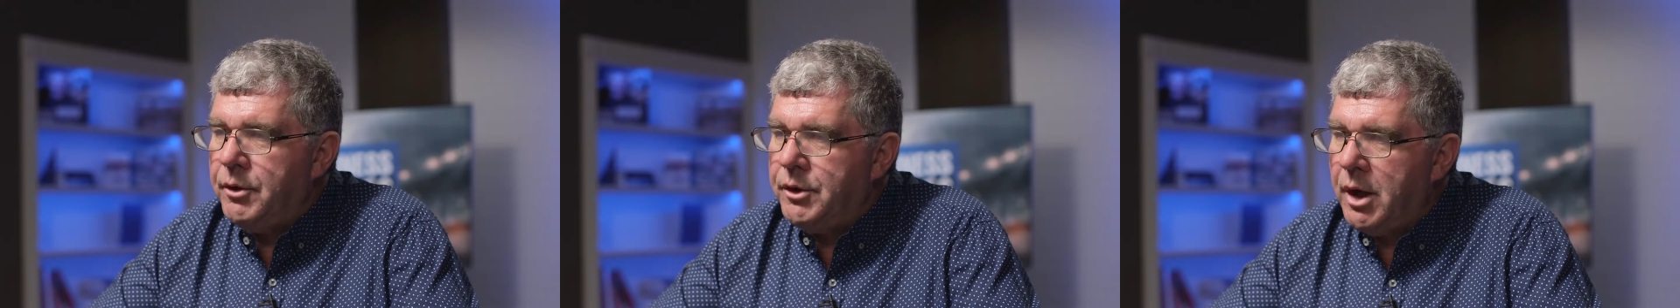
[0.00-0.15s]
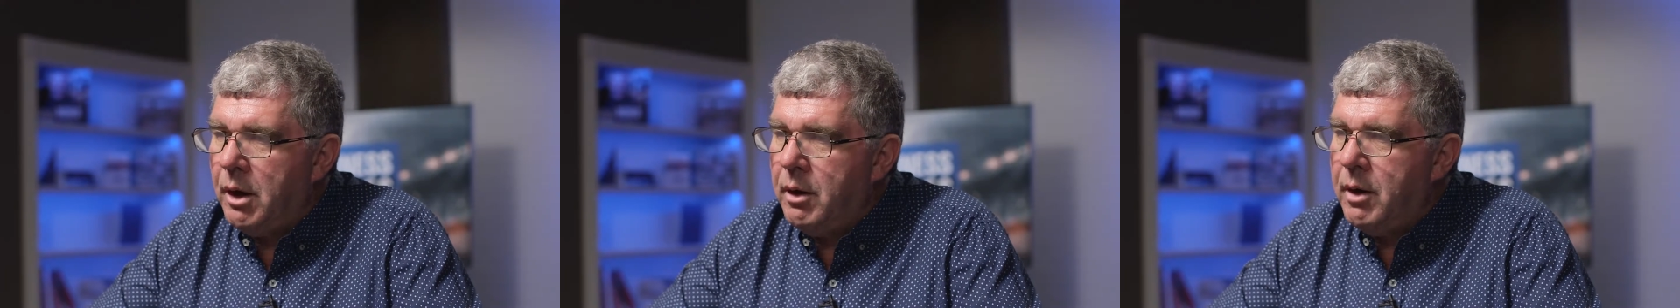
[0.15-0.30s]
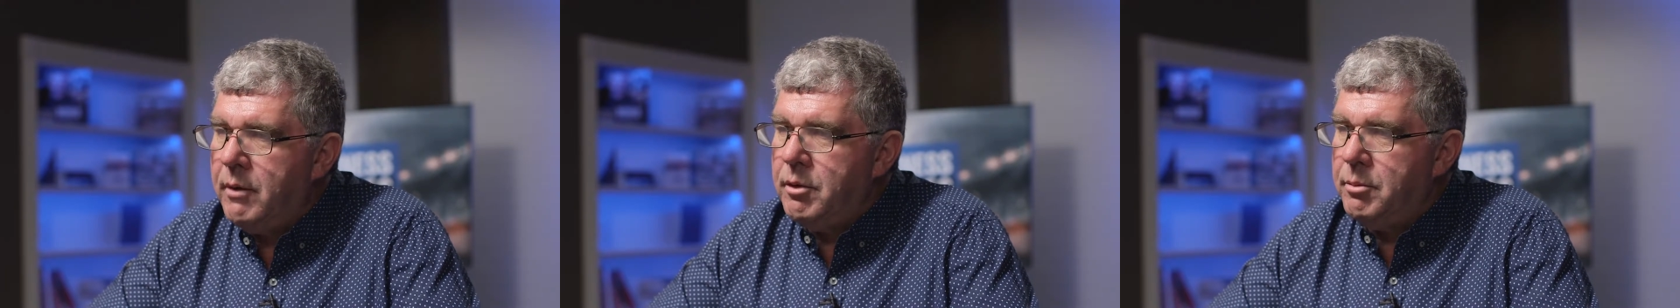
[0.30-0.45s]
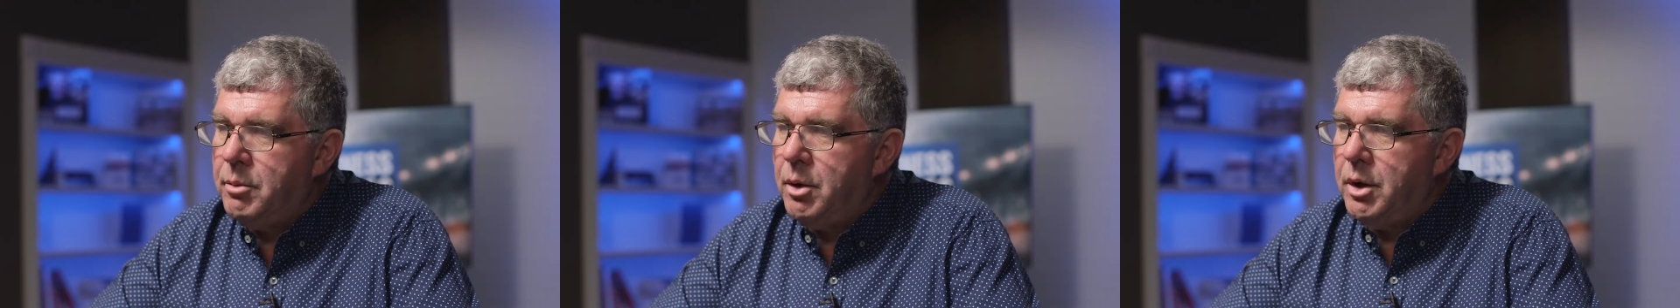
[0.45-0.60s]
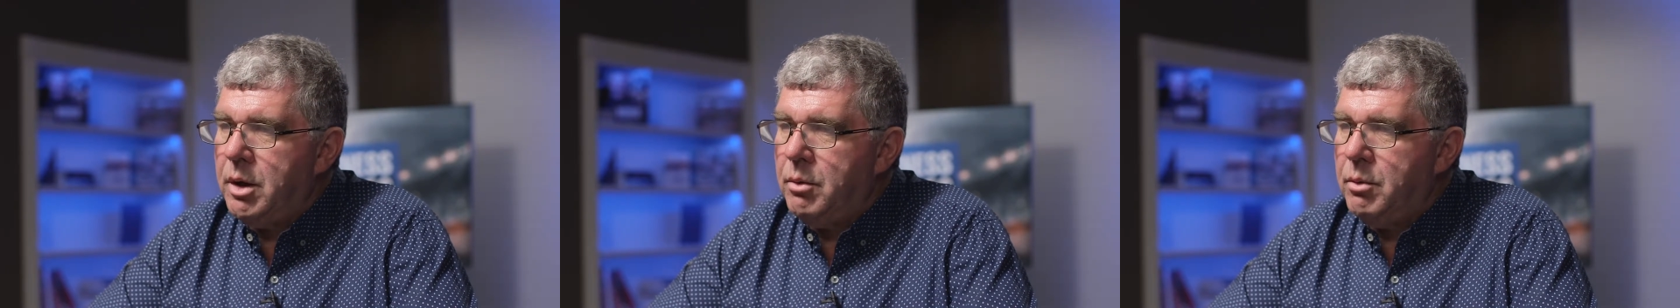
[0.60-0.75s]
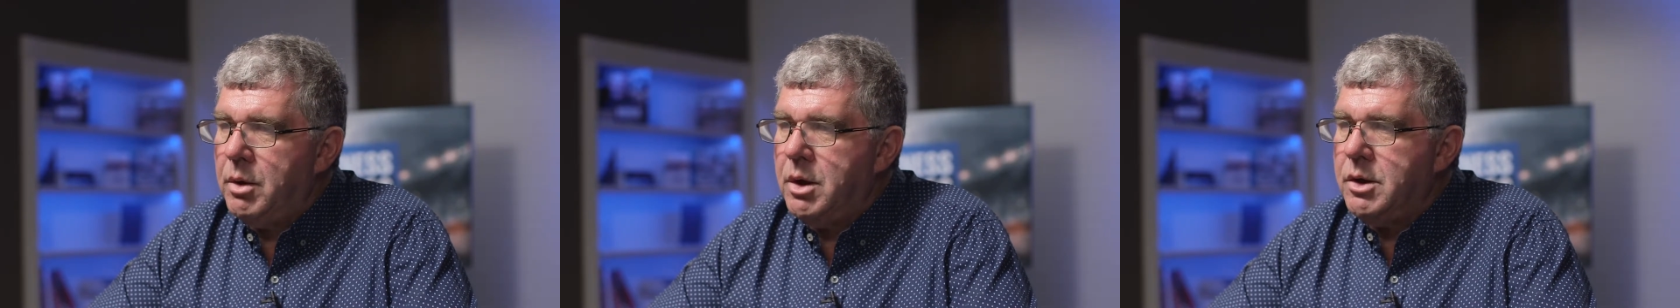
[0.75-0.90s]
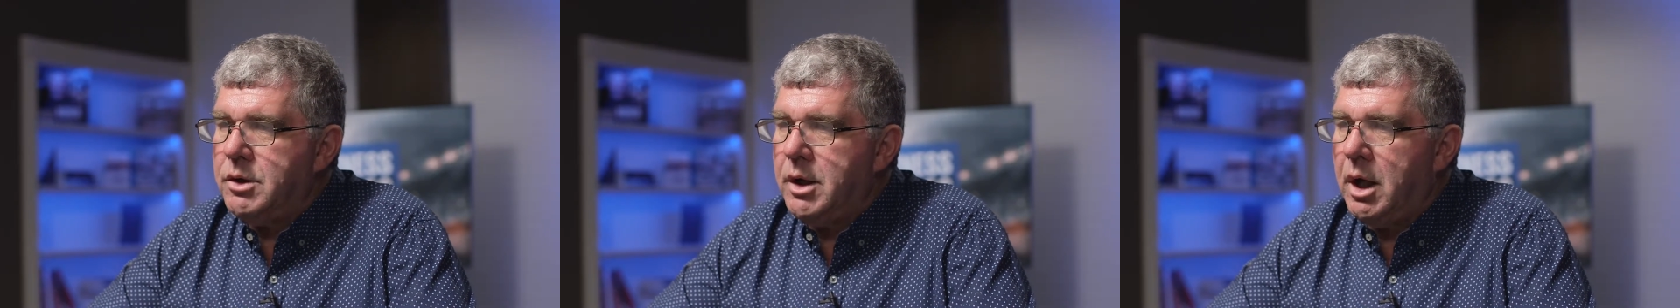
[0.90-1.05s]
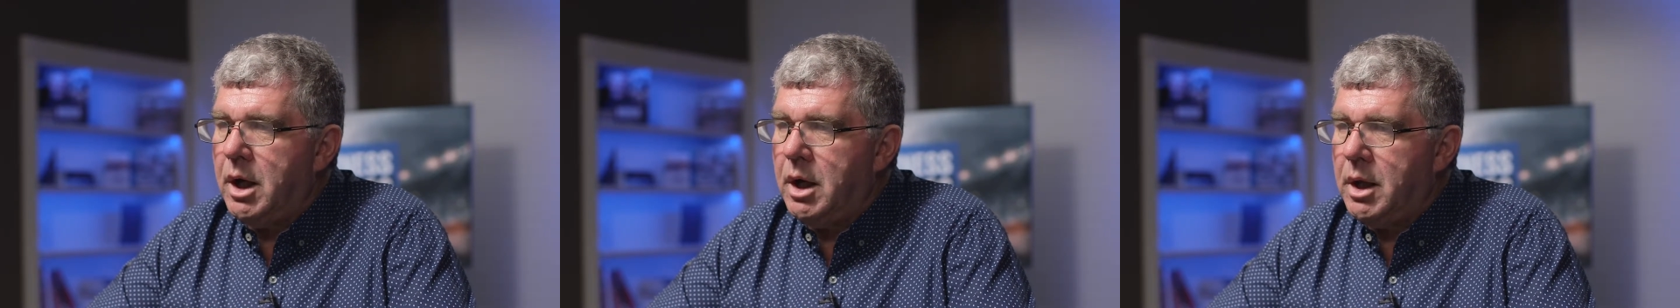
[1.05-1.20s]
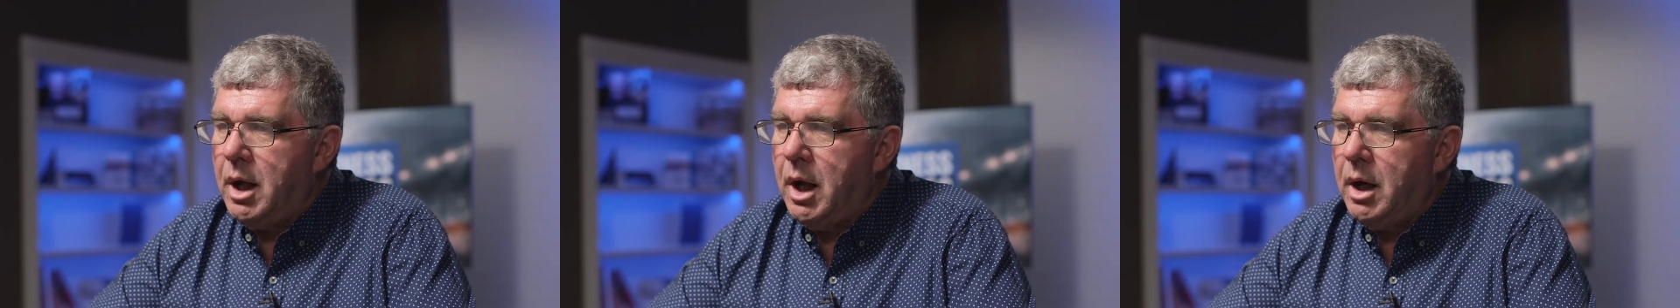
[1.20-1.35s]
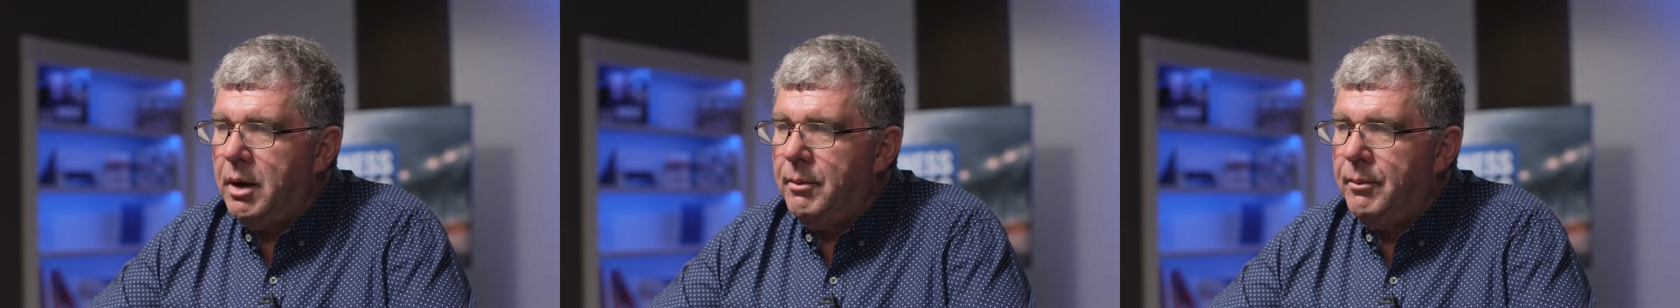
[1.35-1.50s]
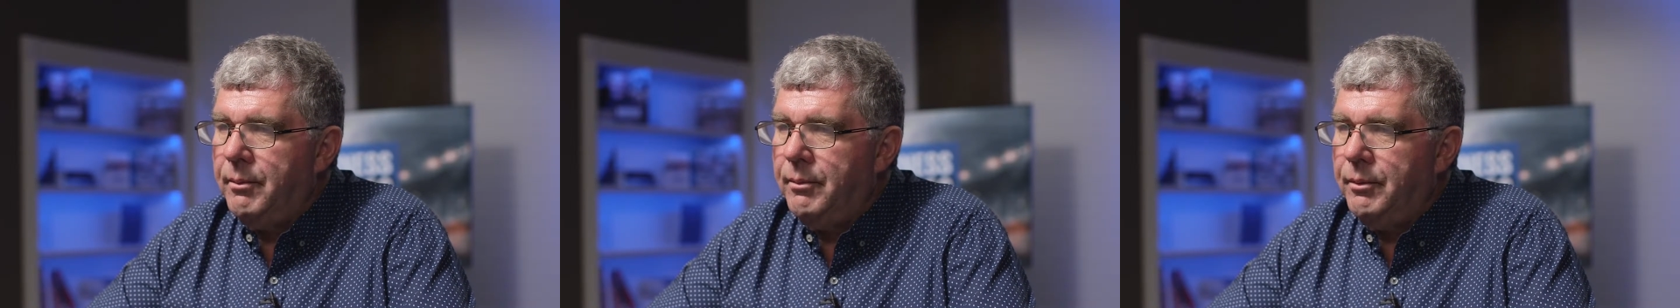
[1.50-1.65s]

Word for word: so everybody wins out of that.